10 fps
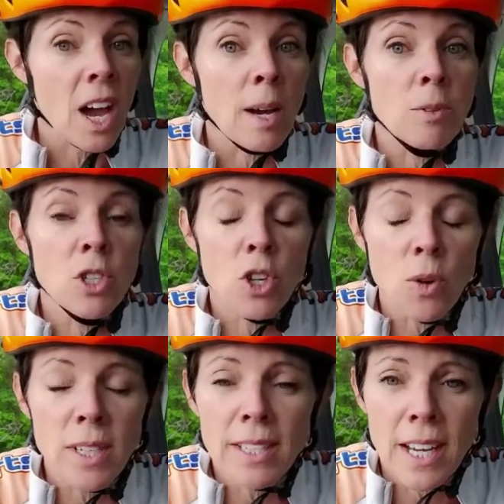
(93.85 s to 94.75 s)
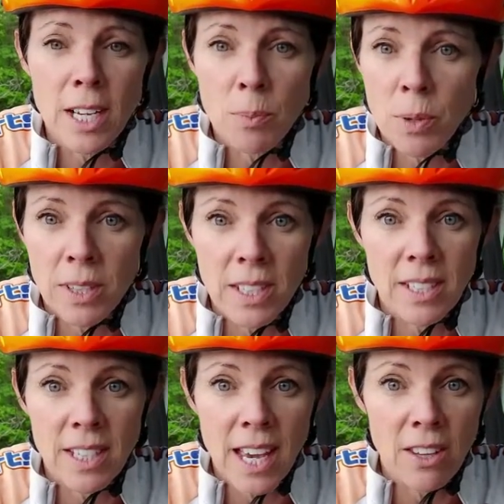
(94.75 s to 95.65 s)
I'm so excited to put this
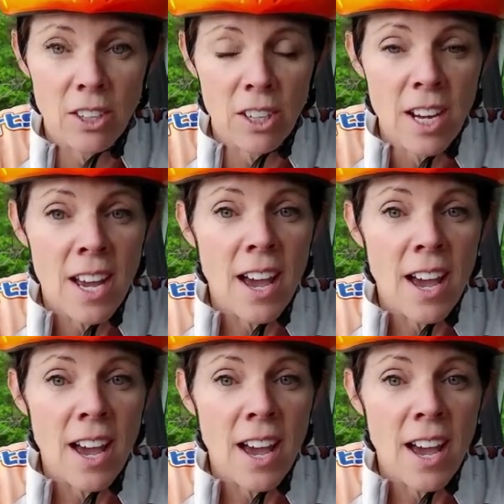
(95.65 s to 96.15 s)
together.